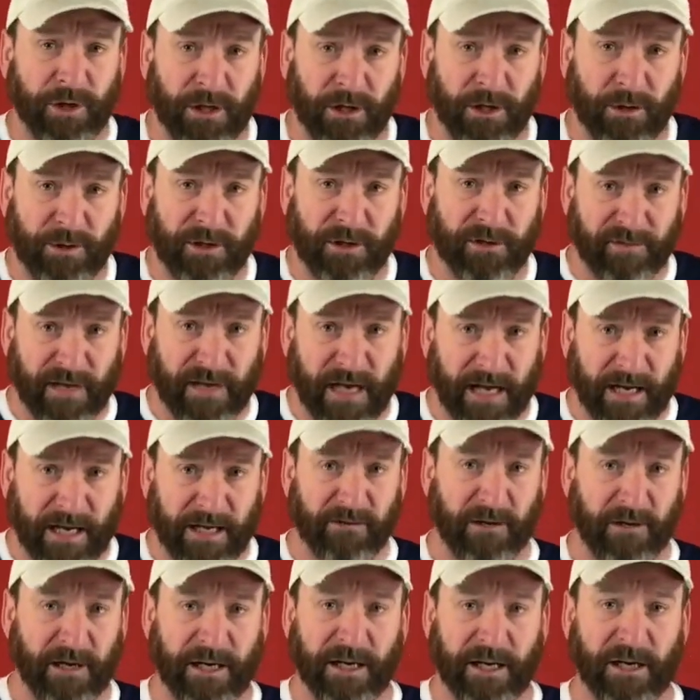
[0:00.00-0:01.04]
You know, you've got it
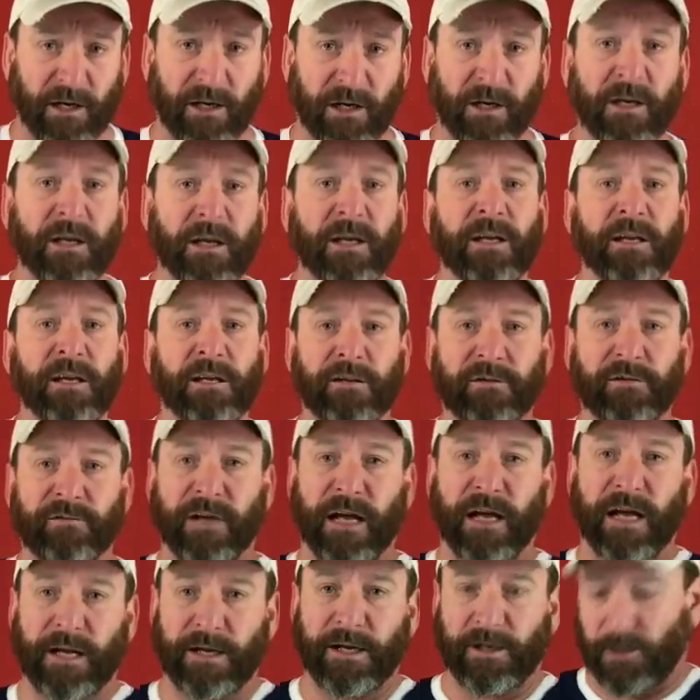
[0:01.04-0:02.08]
right here. You've
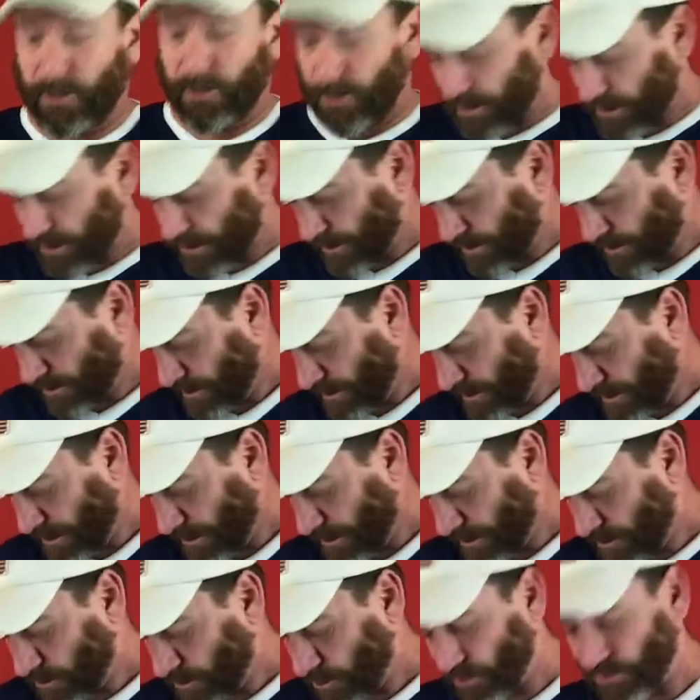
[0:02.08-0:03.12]
got your
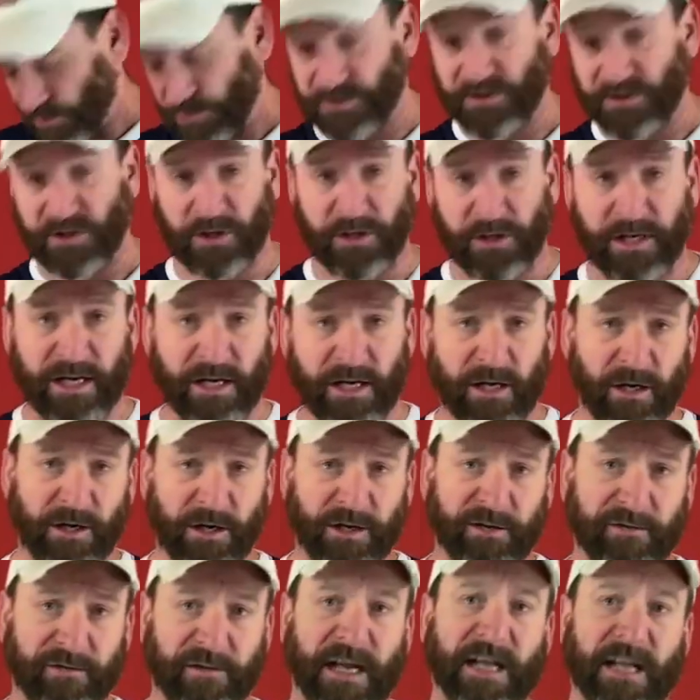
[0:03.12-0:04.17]
gun holstered here.
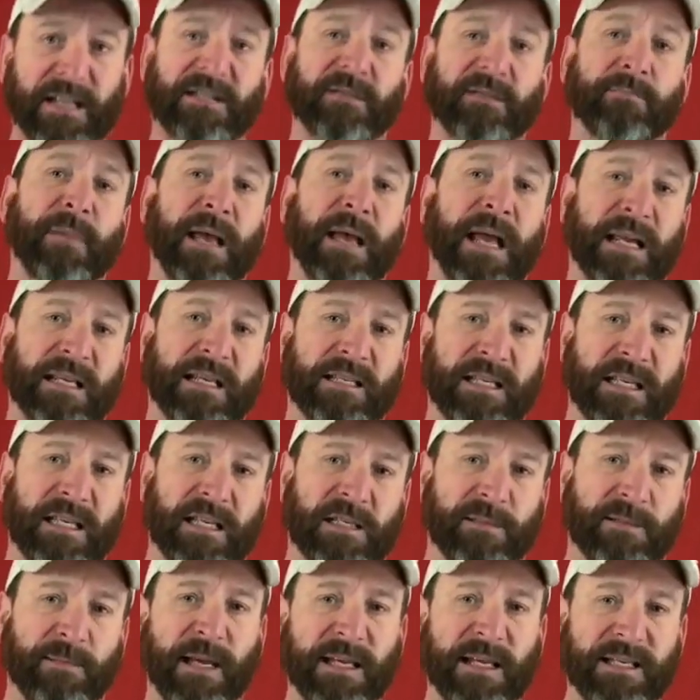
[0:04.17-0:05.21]
You've got some
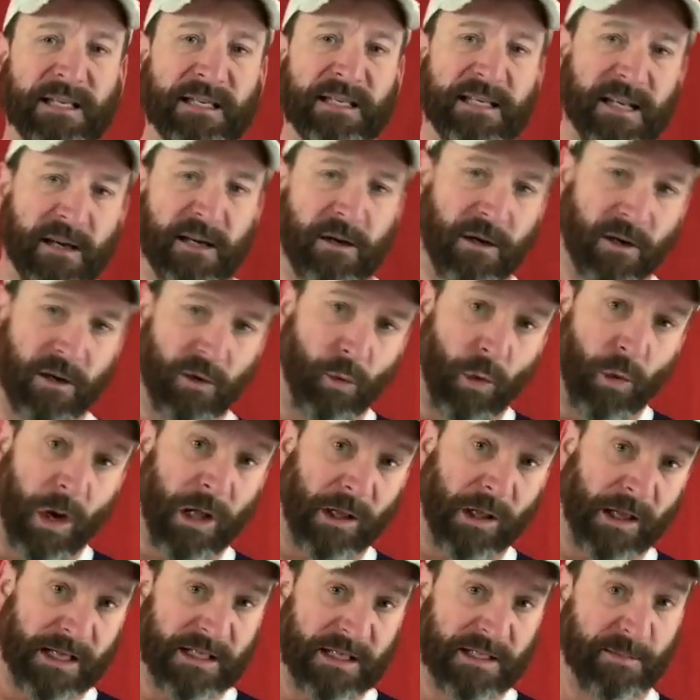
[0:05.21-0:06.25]
magazine spaces here and a
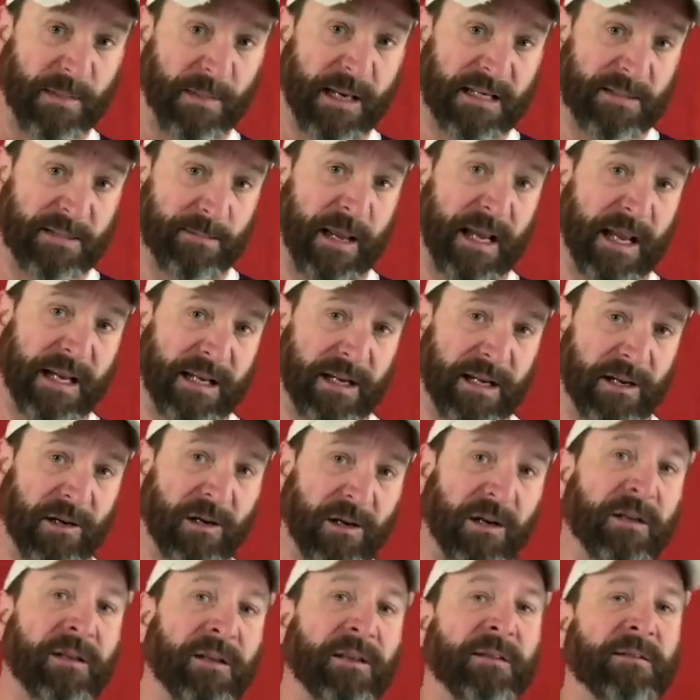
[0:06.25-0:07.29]
wallet space back
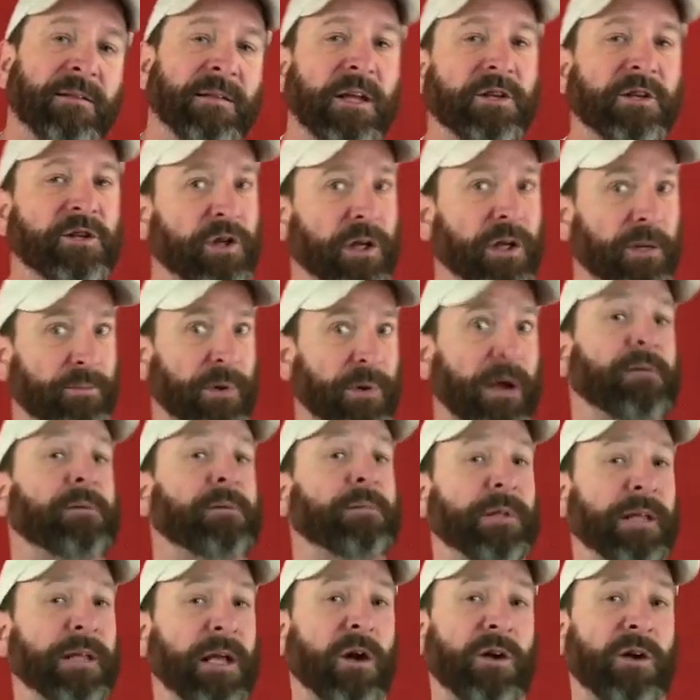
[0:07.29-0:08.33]
here that you could
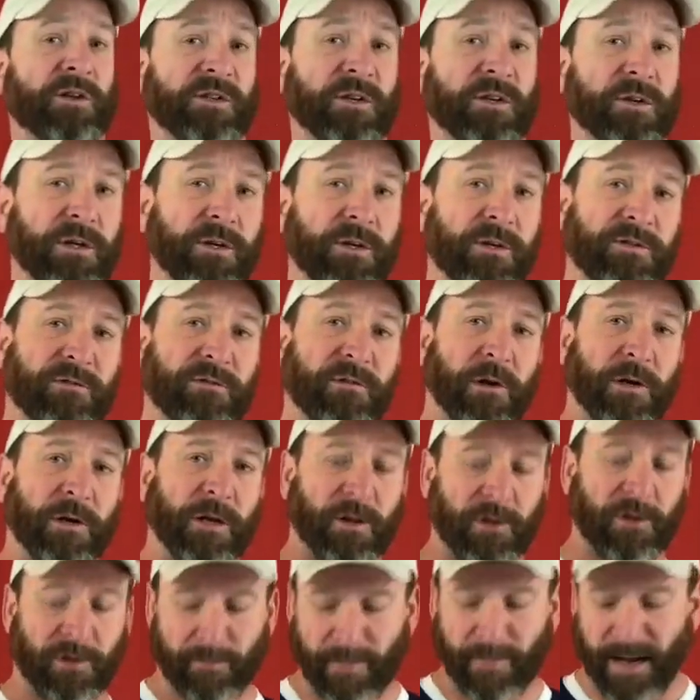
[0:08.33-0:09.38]
probably also use for
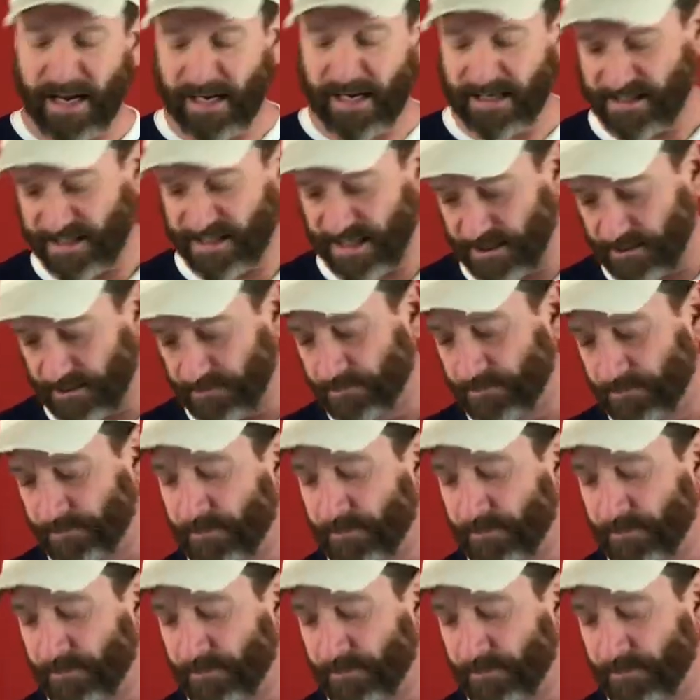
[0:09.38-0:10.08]
another magazine.